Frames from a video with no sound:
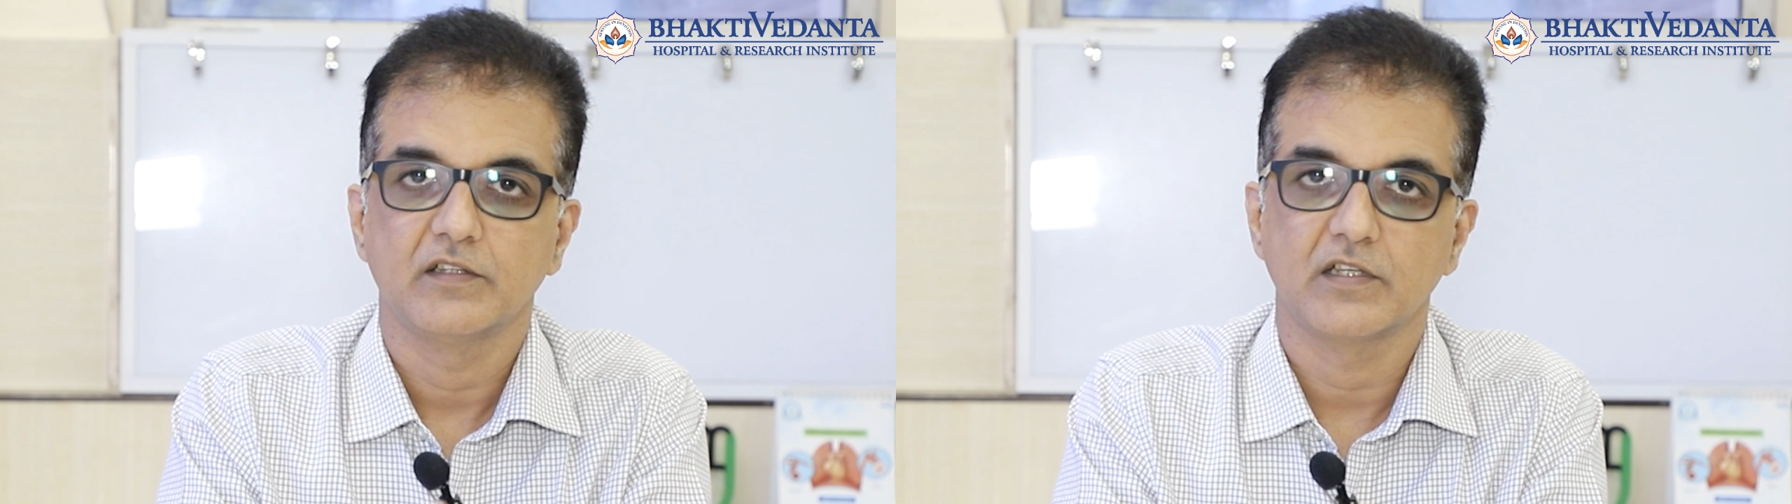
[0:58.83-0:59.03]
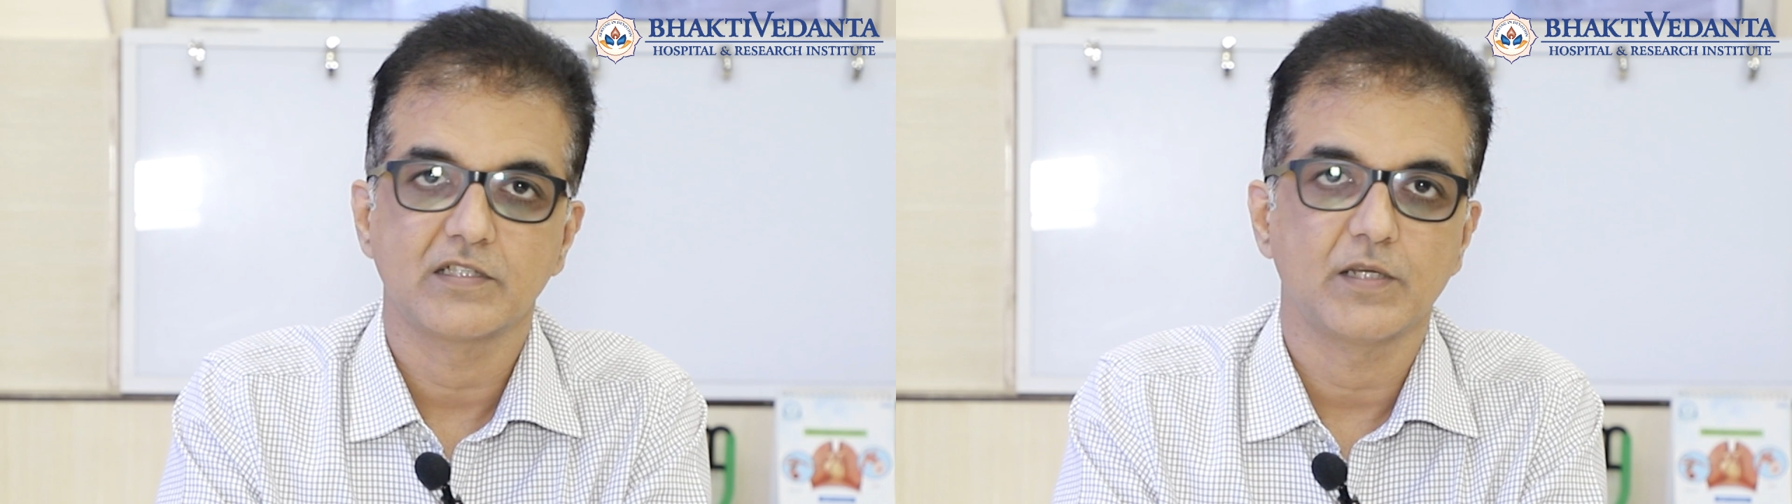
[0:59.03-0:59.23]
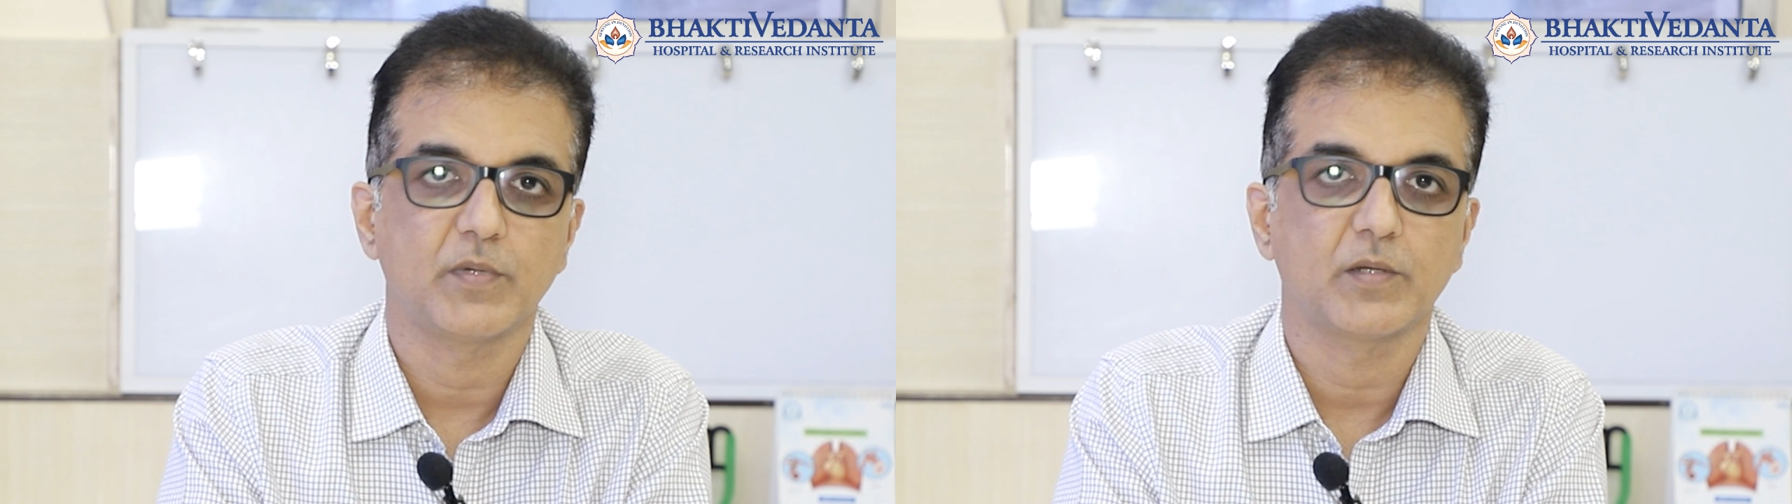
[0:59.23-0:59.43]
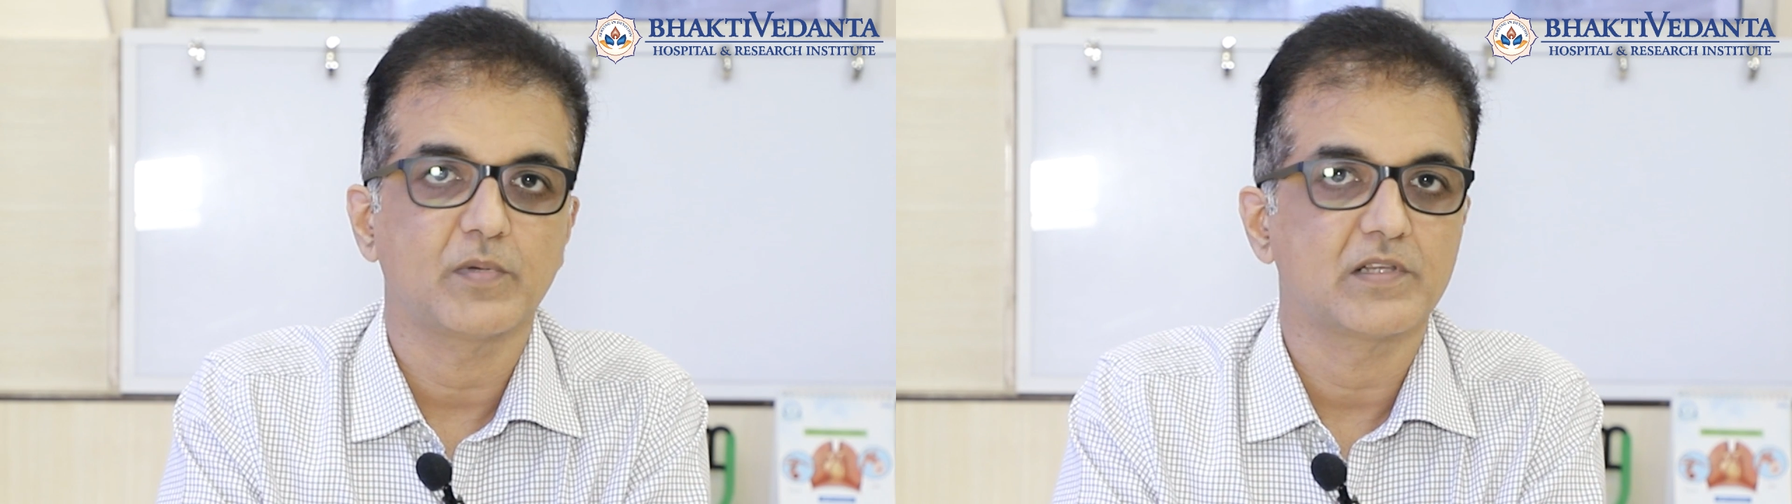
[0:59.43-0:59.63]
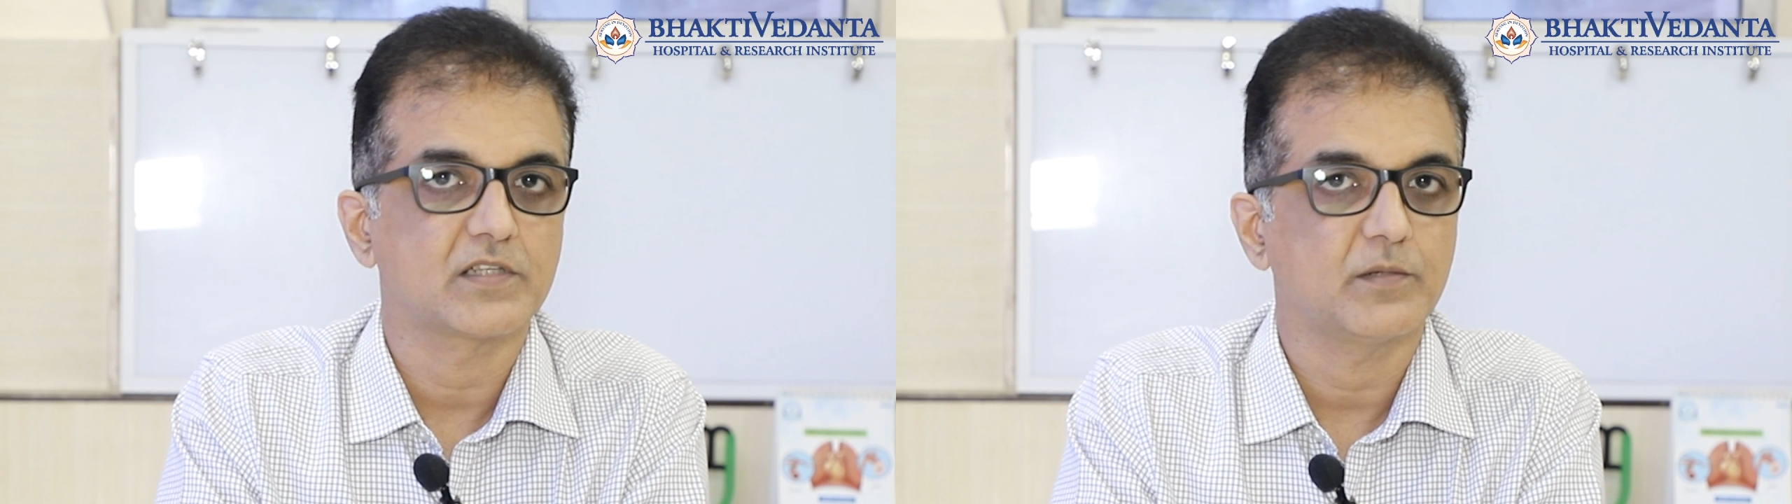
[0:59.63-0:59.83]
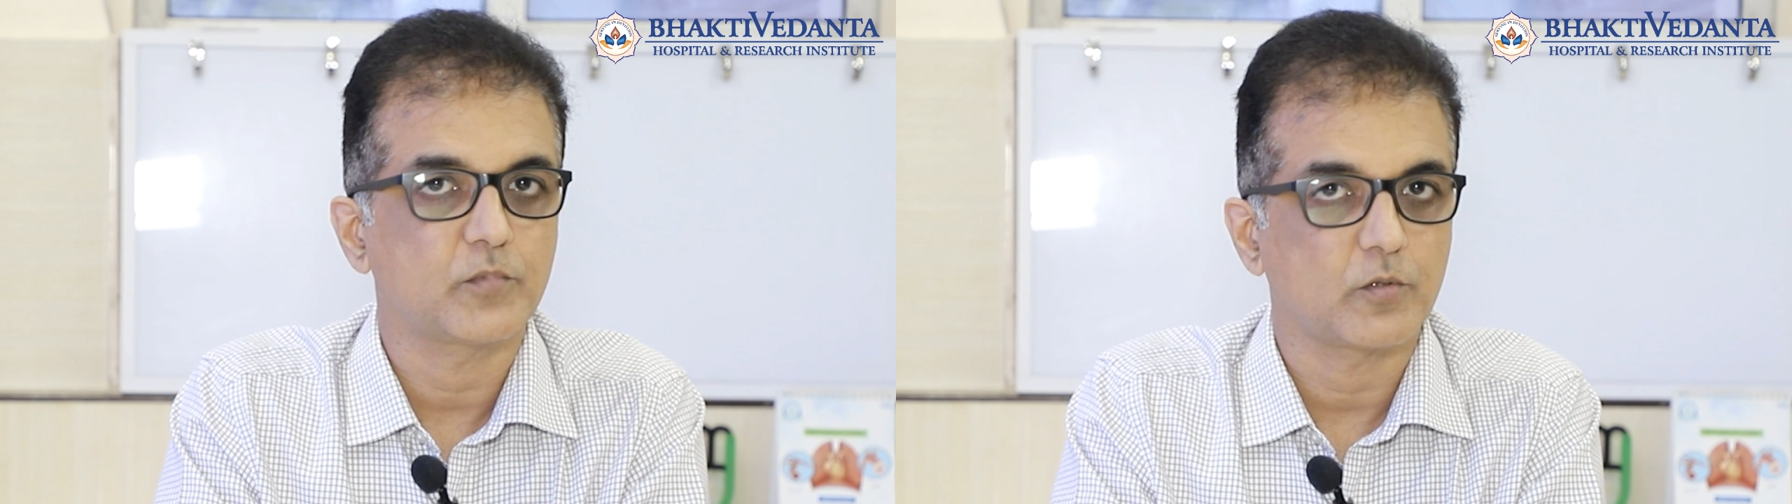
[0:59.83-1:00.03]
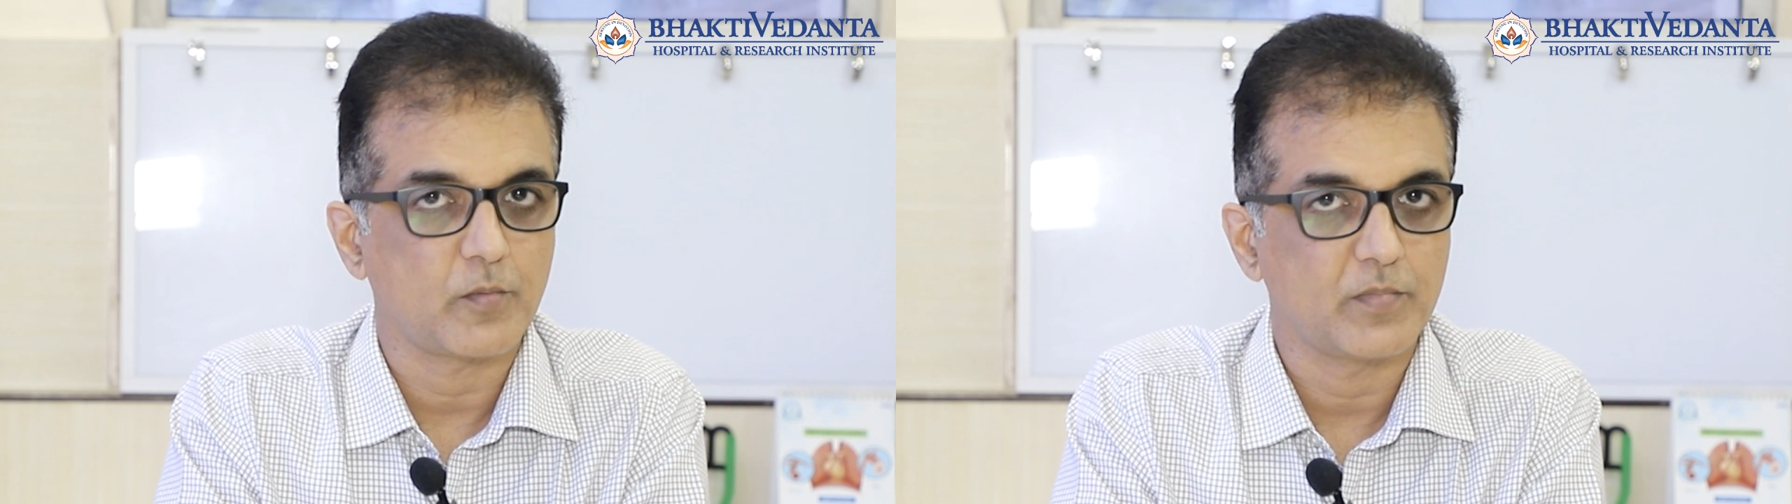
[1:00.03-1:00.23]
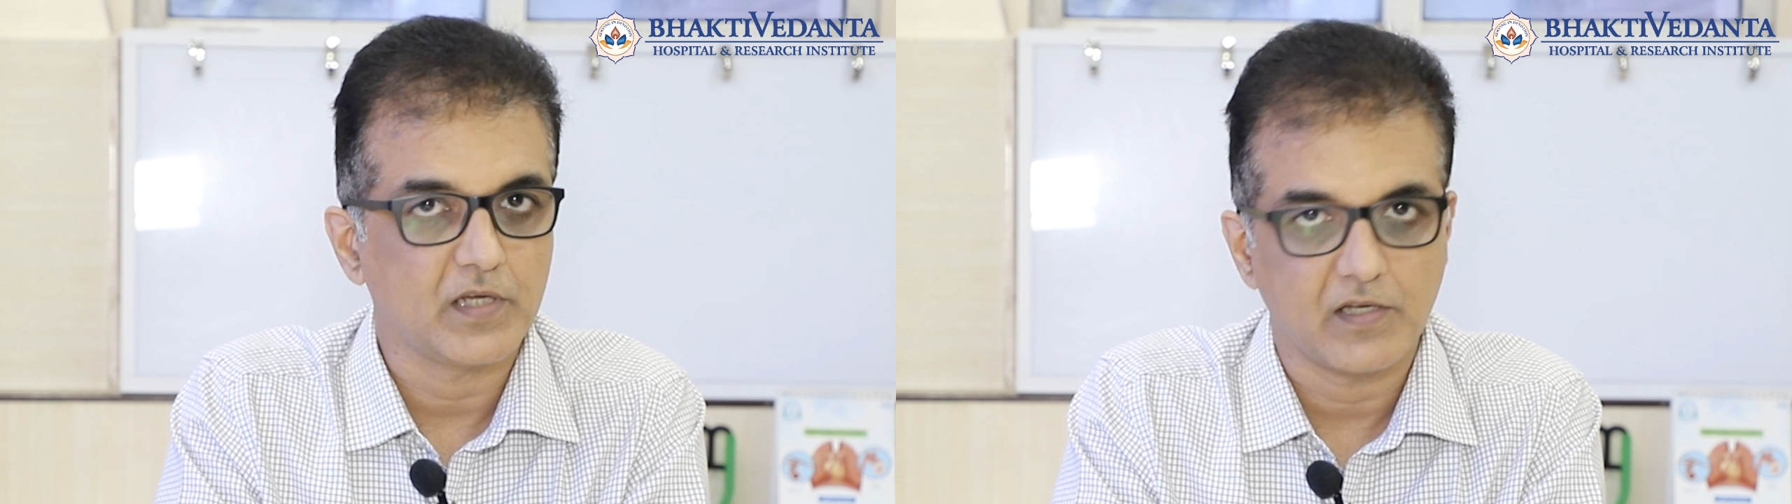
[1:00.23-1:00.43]
then sleeping pills are
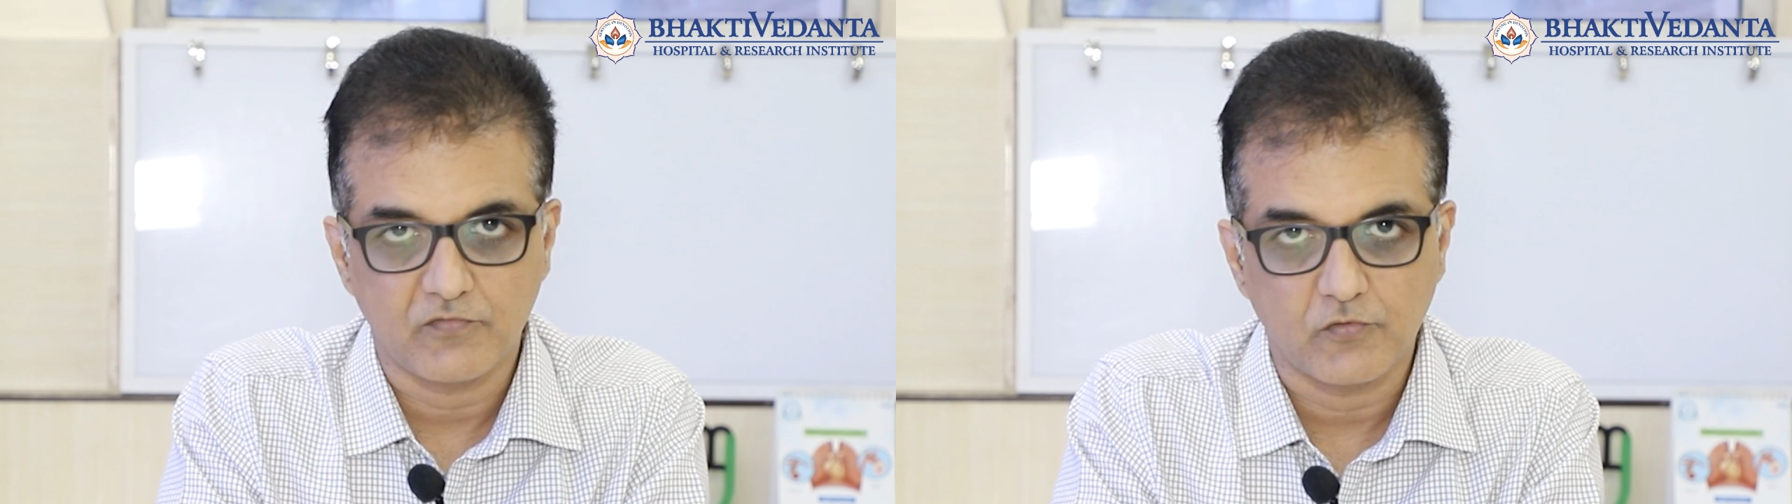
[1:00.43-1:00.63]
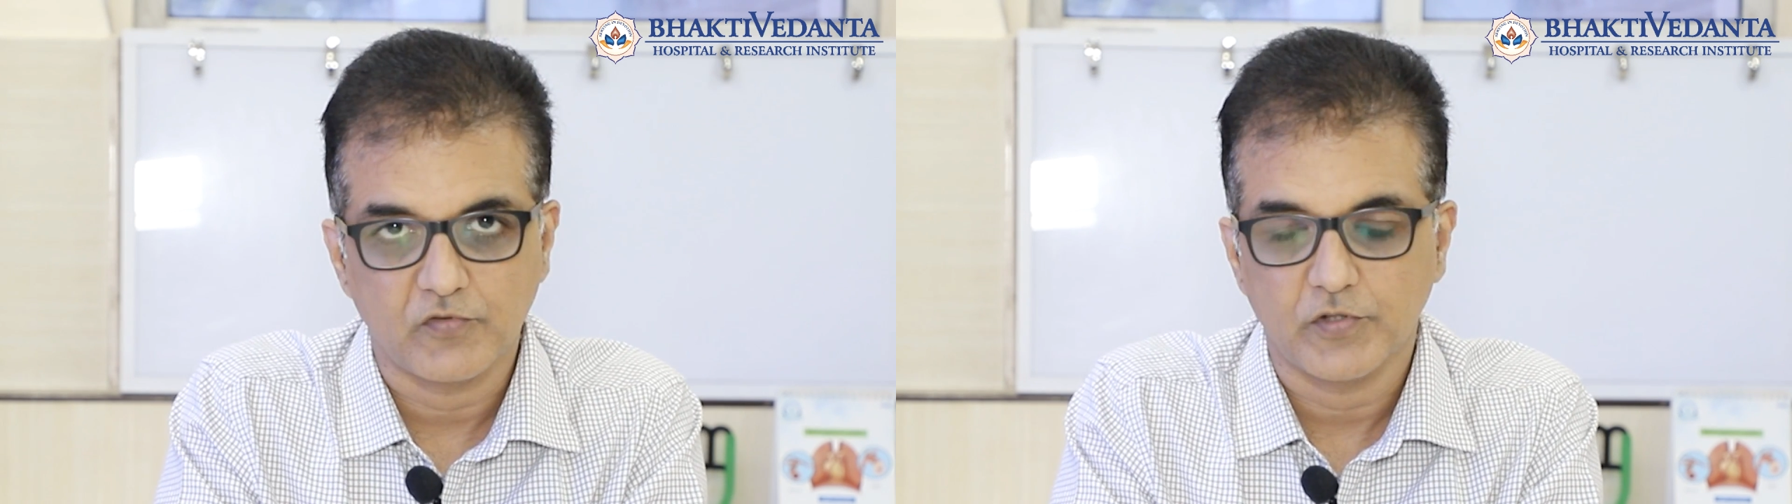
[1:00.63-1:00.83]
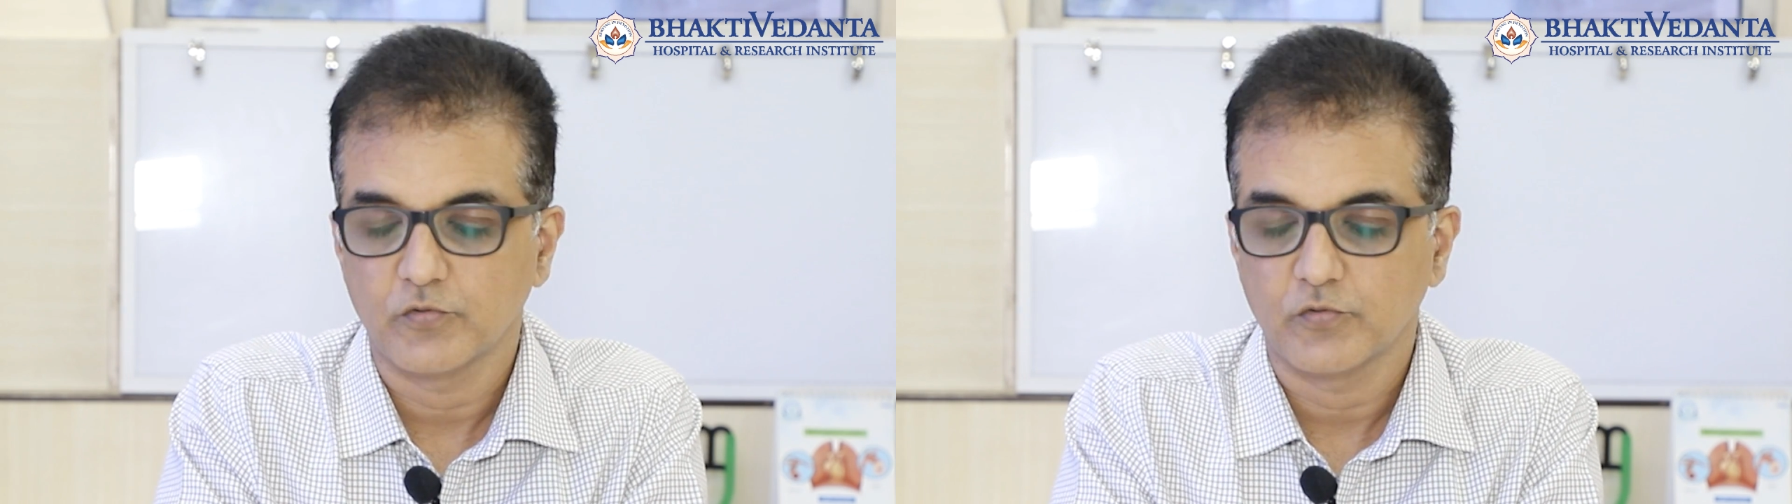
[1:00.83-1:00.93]
probably helpful for